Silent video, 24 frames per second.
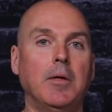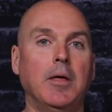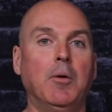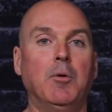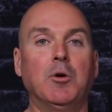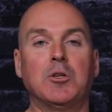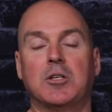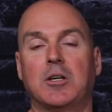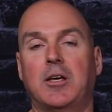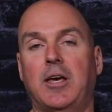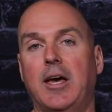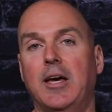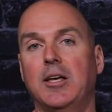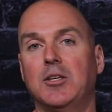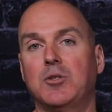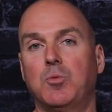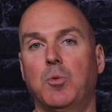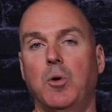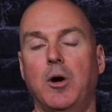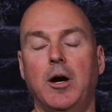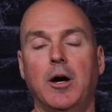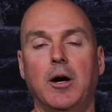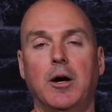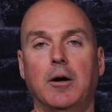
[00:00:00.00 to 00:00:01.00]
it was a case
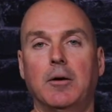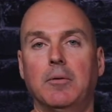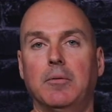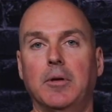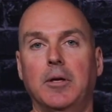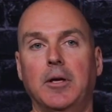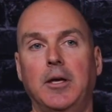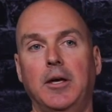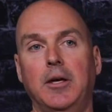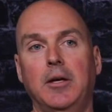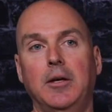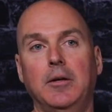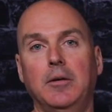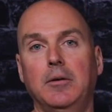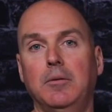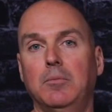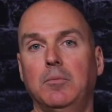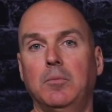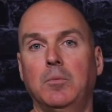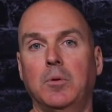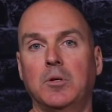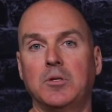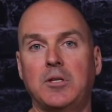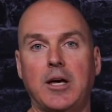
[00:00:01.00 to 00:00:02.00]
where
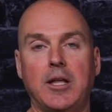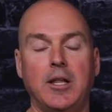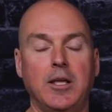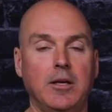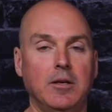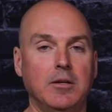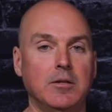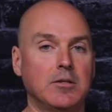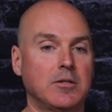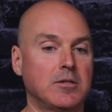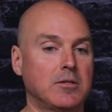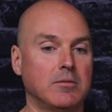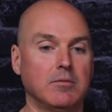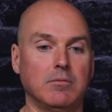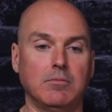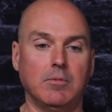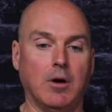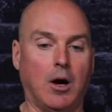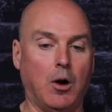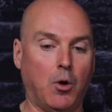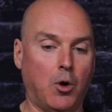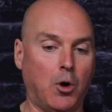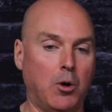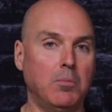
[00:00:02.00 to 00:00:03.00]
he was at his
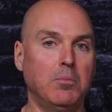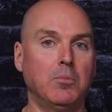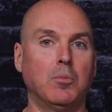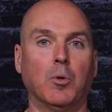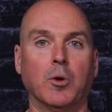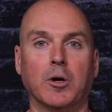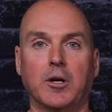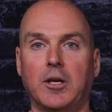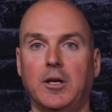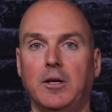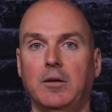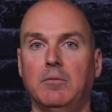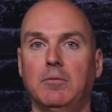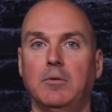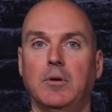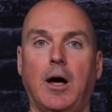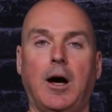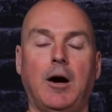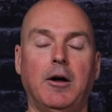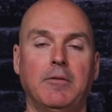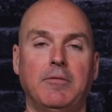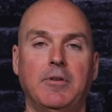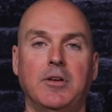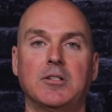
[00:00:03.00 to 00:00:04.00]
home working
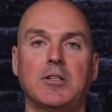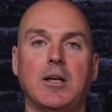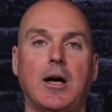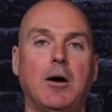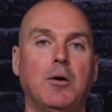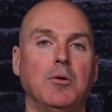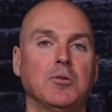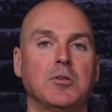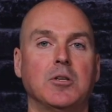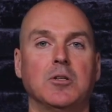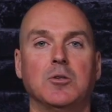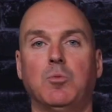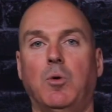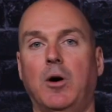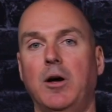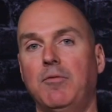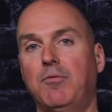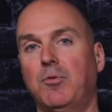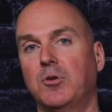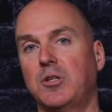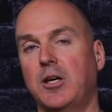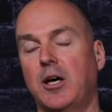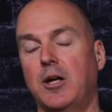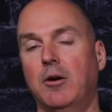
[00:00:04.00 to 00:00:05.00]
out of his house. His
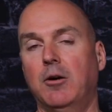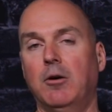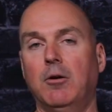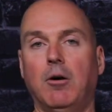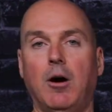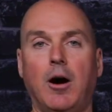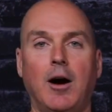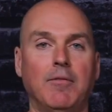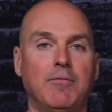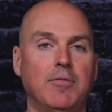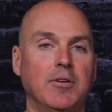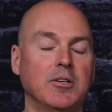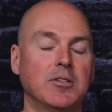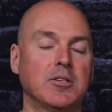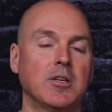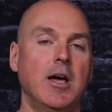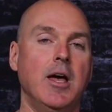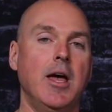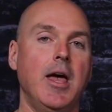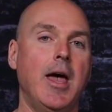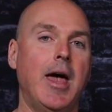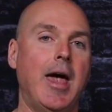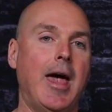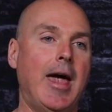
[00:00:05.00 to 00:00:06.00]
wife was at her office,
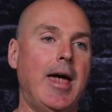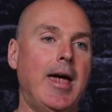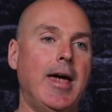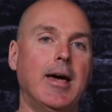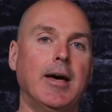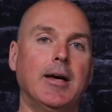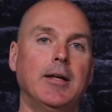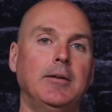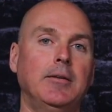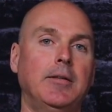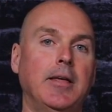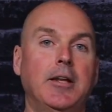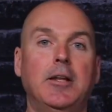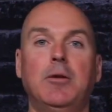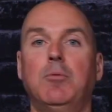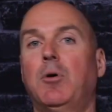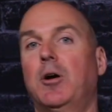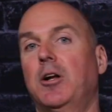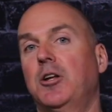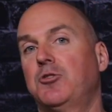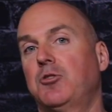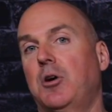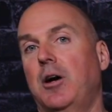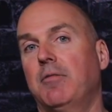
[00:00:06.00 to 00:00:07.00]
and they didn't
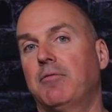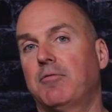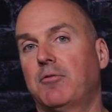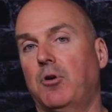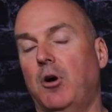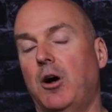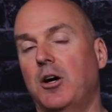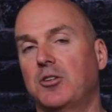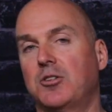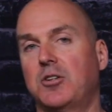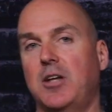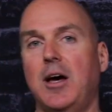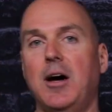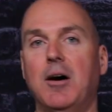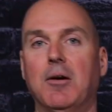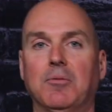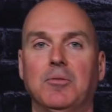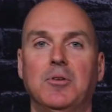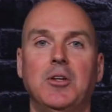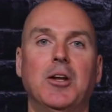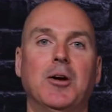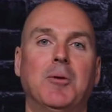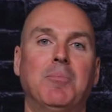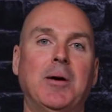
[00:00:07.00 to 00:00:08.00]
want to drive across town,
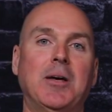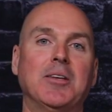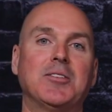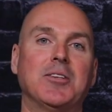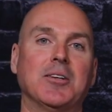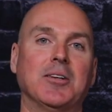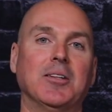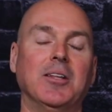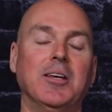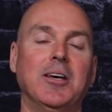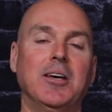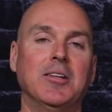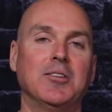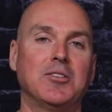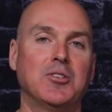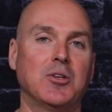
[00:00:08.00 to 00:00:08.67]
basically. And